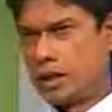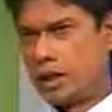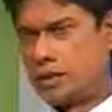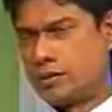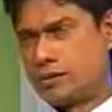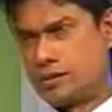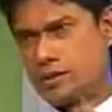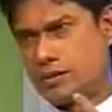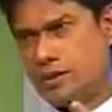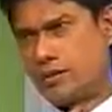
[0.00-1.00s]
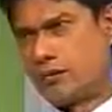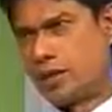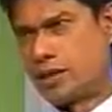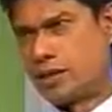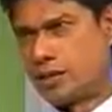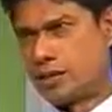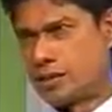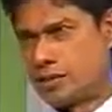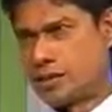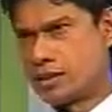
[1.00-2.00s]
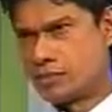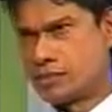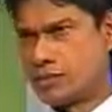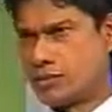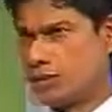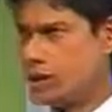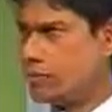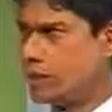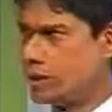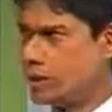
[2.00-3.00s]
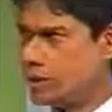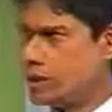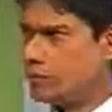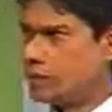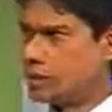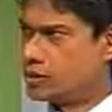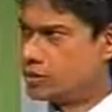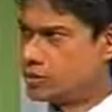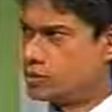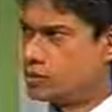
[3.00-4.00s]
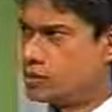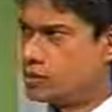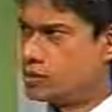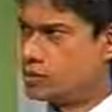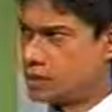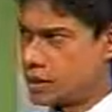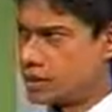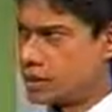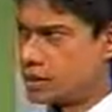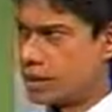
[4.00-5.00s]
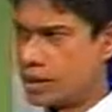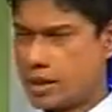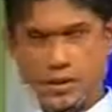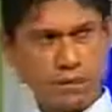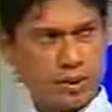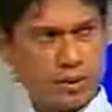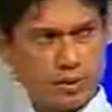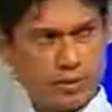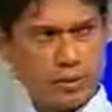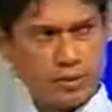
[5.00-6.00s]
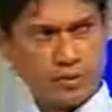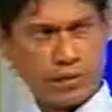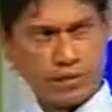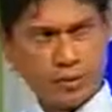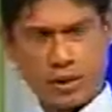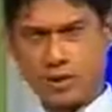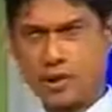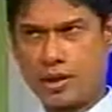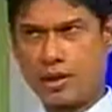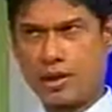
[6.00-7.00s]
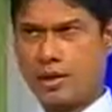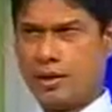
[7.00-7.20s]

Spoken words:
And if there's an ulcer, sometimes you get bleeding, black stools, things like that as well, or severe pain really.